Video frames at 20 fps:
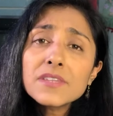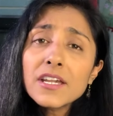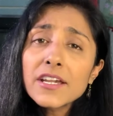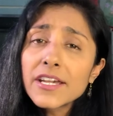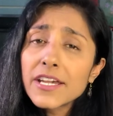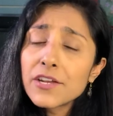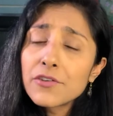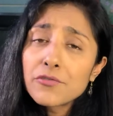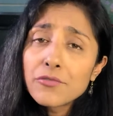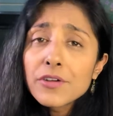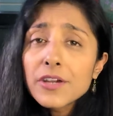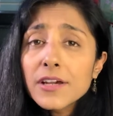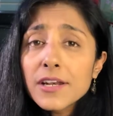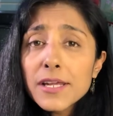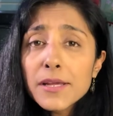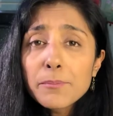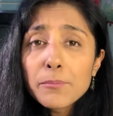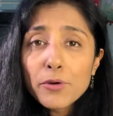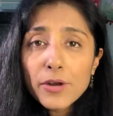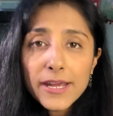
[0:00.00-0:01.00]
can
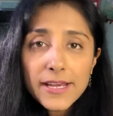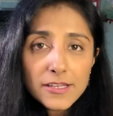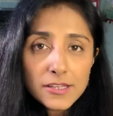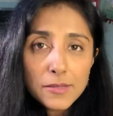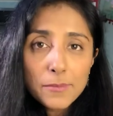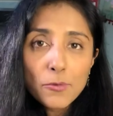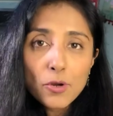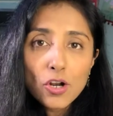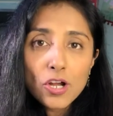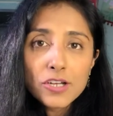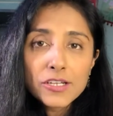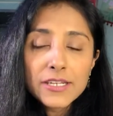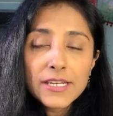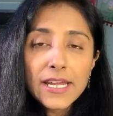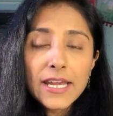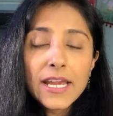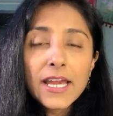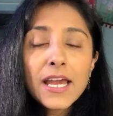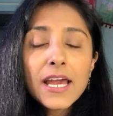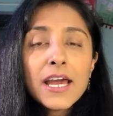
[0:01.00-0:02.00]
really break the
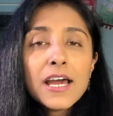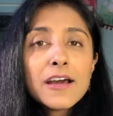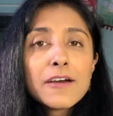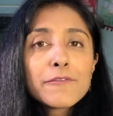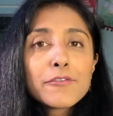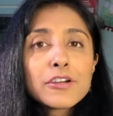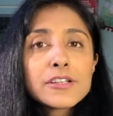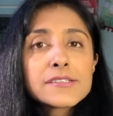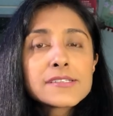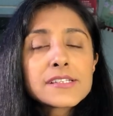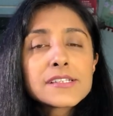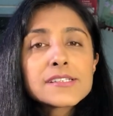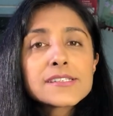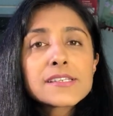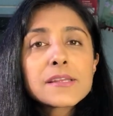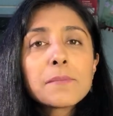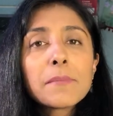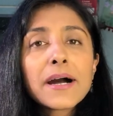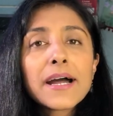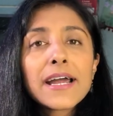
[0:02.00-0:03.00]
monotony. For instance,
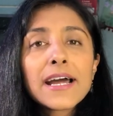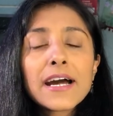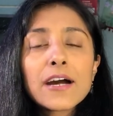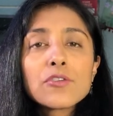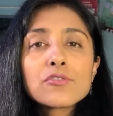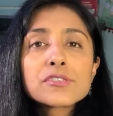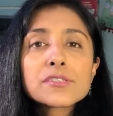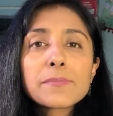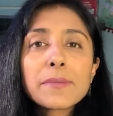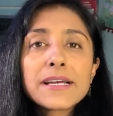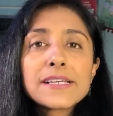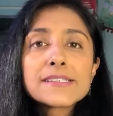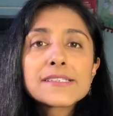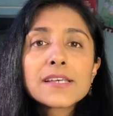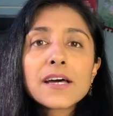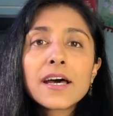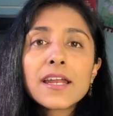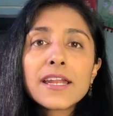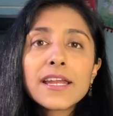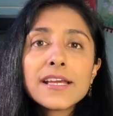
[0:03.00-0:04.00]
in my house, my
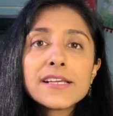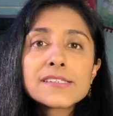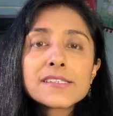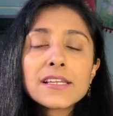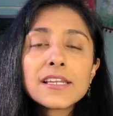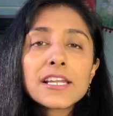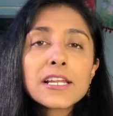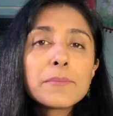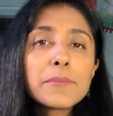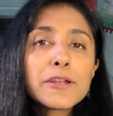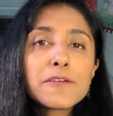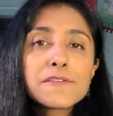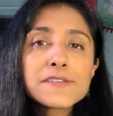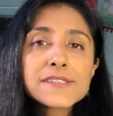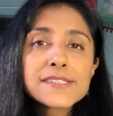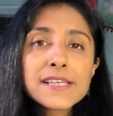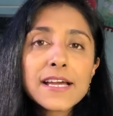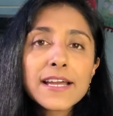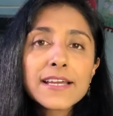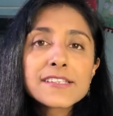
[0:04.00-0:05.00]
son is a little bit of a
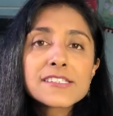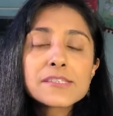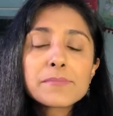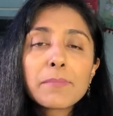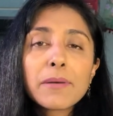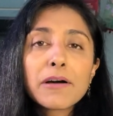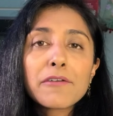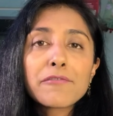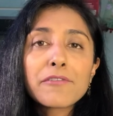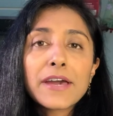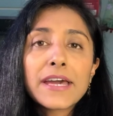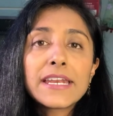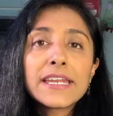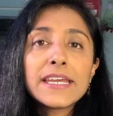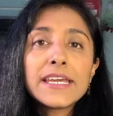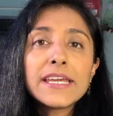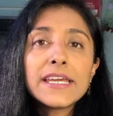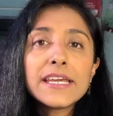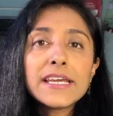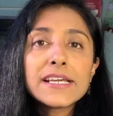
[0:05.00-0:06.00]
science buff and
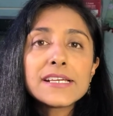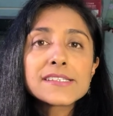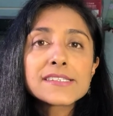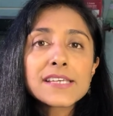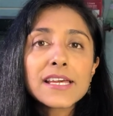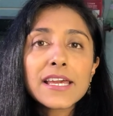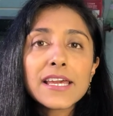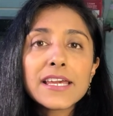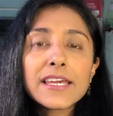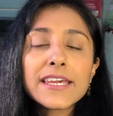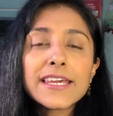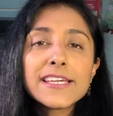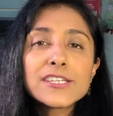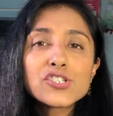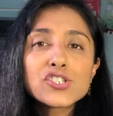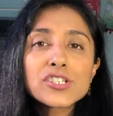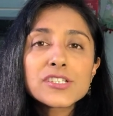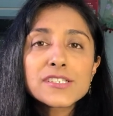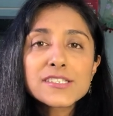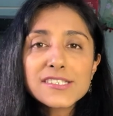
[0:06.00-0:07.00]
he is a
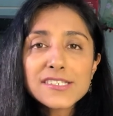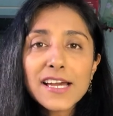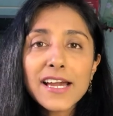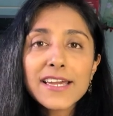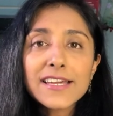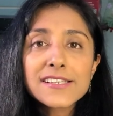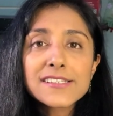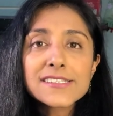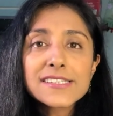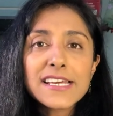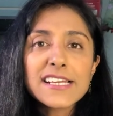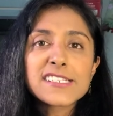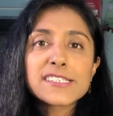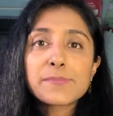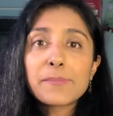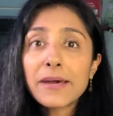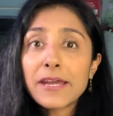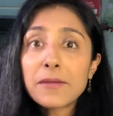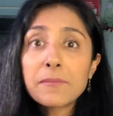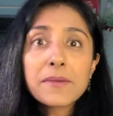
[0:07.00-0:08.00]
kitchen science
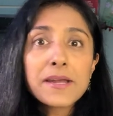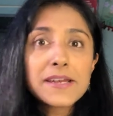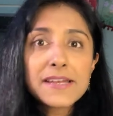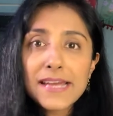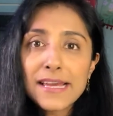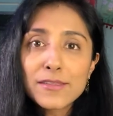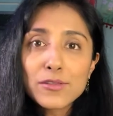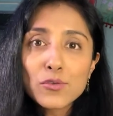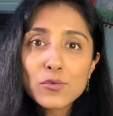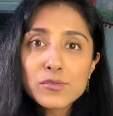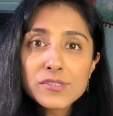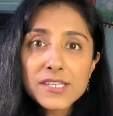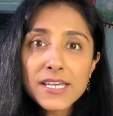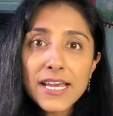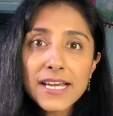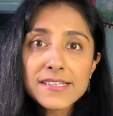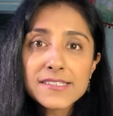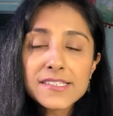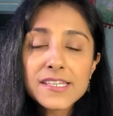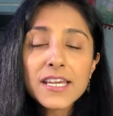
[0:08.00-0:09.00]
experiment
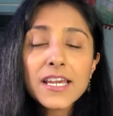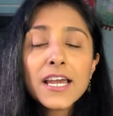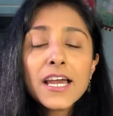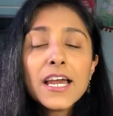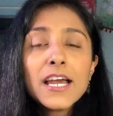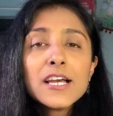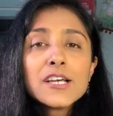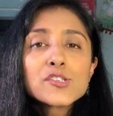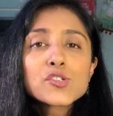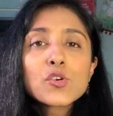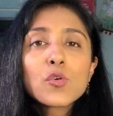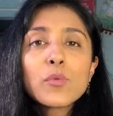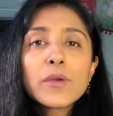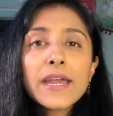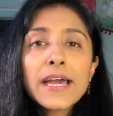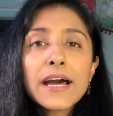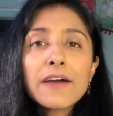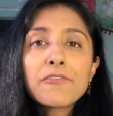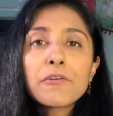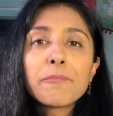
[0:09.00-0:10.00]
enthusiast. So we
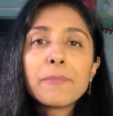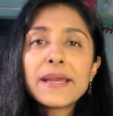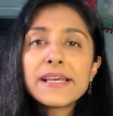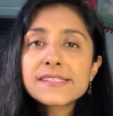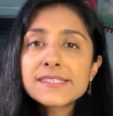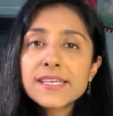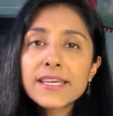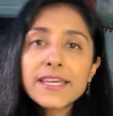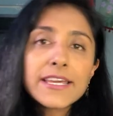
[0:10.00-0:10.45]
have a basic